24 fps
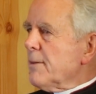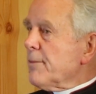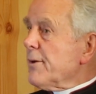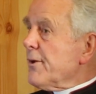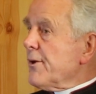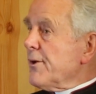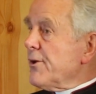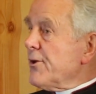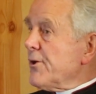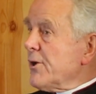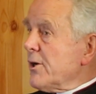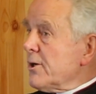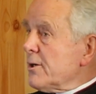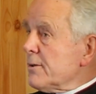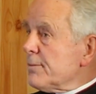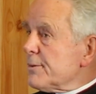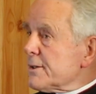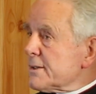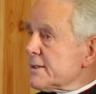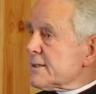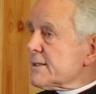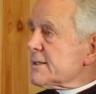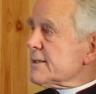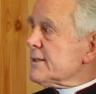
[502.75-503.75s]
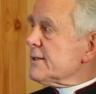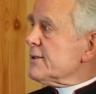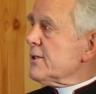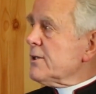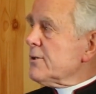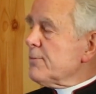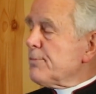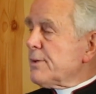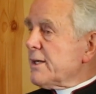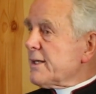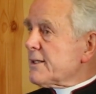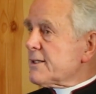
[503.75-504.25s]
But no
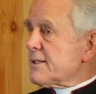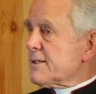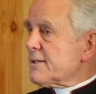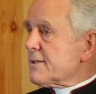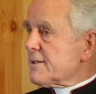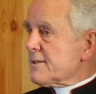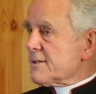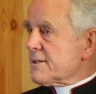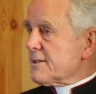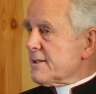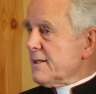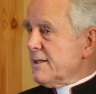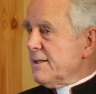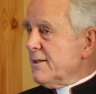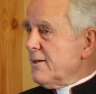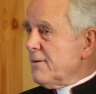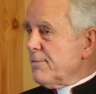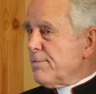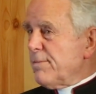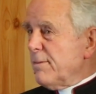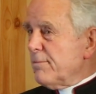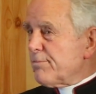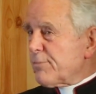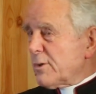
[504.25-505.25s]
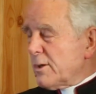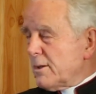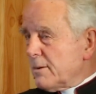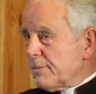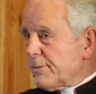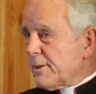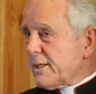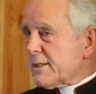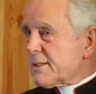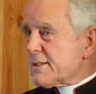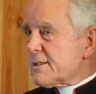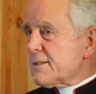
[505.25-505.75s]
Brexiters, no
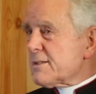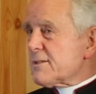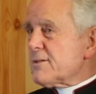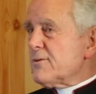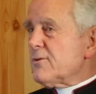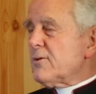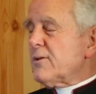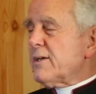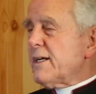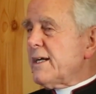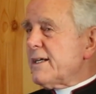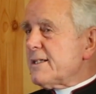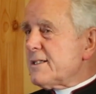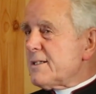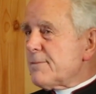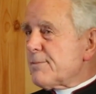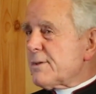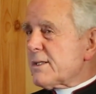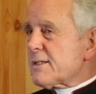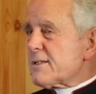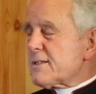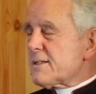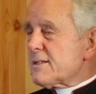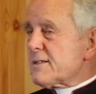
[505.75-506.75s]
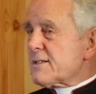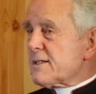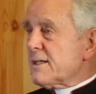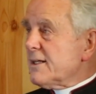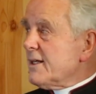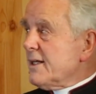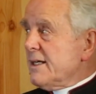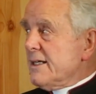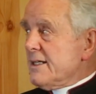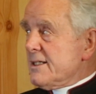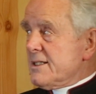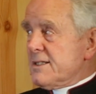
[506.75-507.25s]
pro-Brexiters nor anti-Brexiters
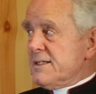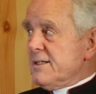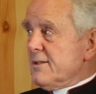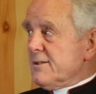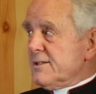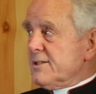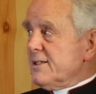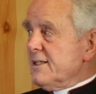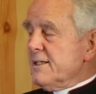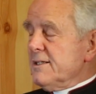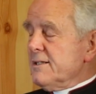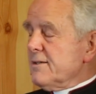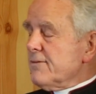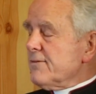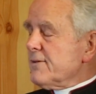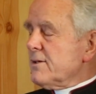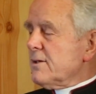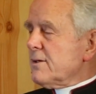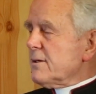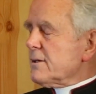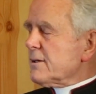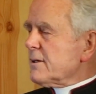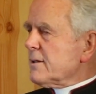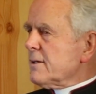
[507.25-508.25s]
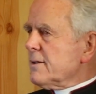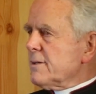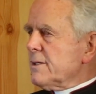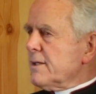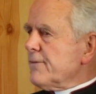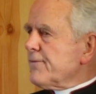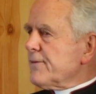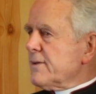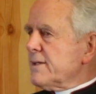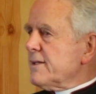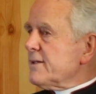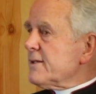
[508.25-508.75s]
still think of God,
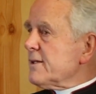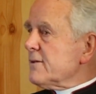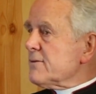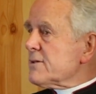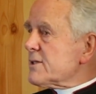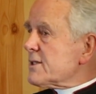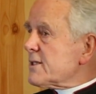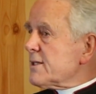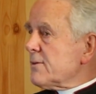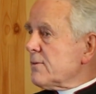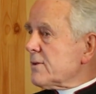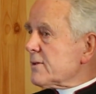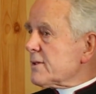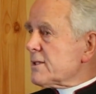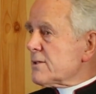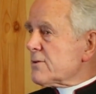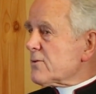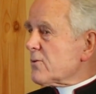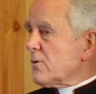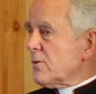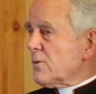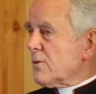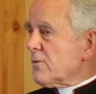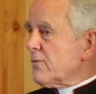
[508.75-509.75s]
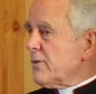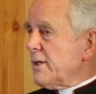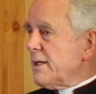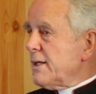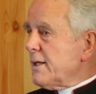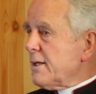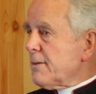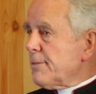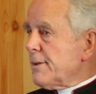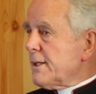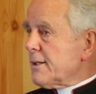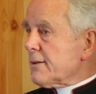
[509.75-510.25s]
therefore they don't see what it's all
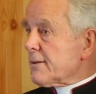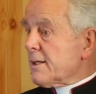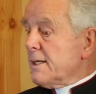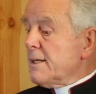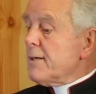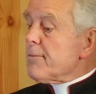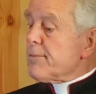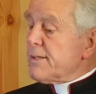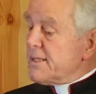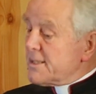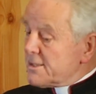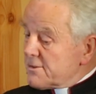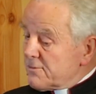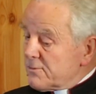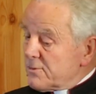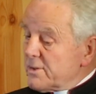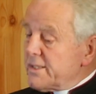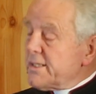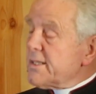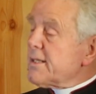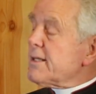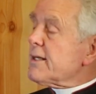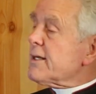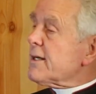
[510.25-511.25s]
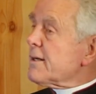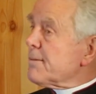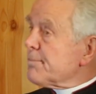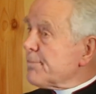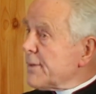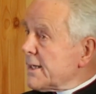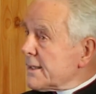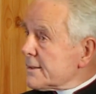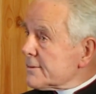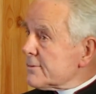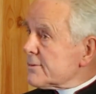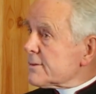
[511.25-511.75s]
really about. But it's really
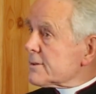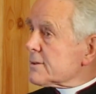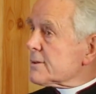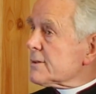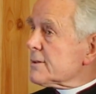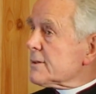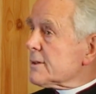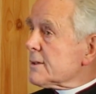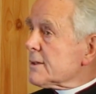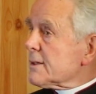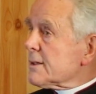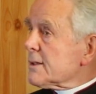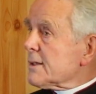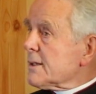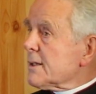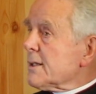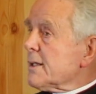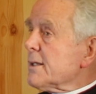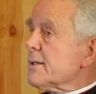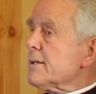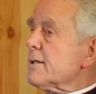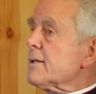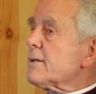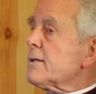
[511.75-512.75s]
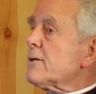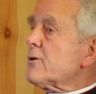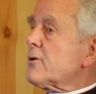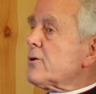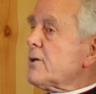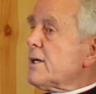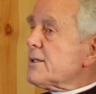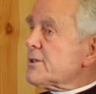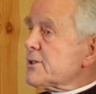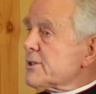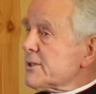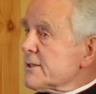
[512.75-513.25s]
about the
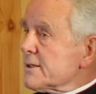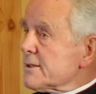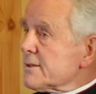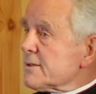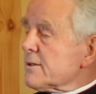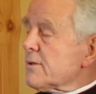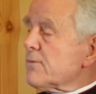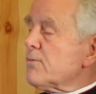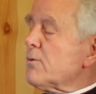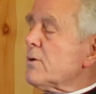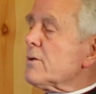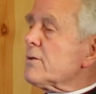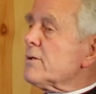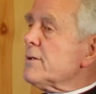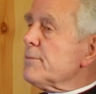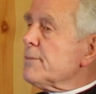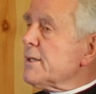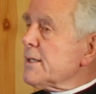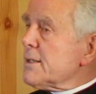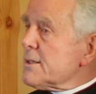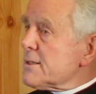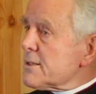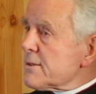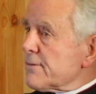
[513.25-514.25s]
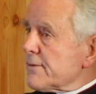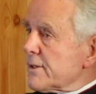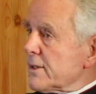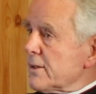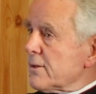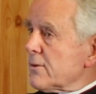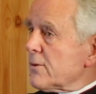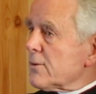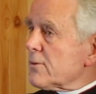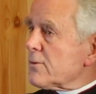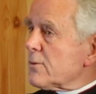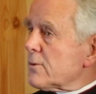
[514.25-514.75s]
crushing of what remains of
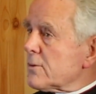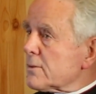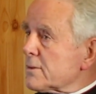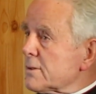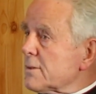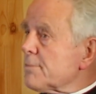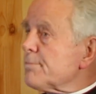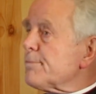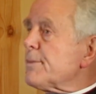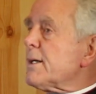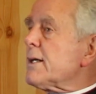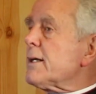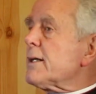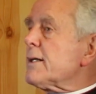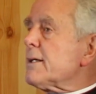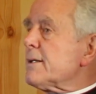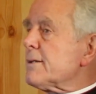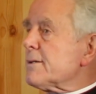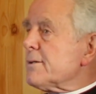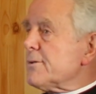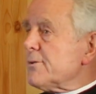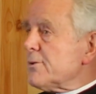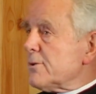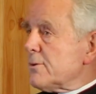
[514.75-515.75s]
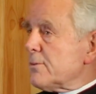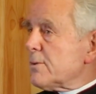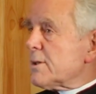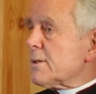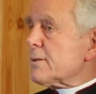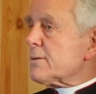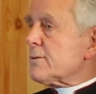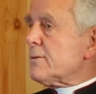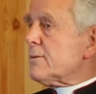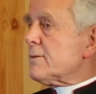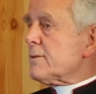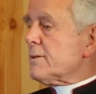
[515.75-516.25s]
the old order by the New
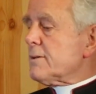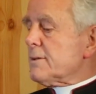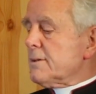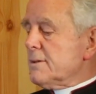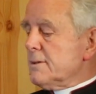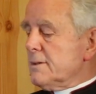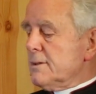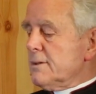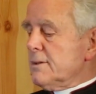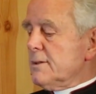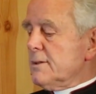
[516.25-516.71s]
World Order,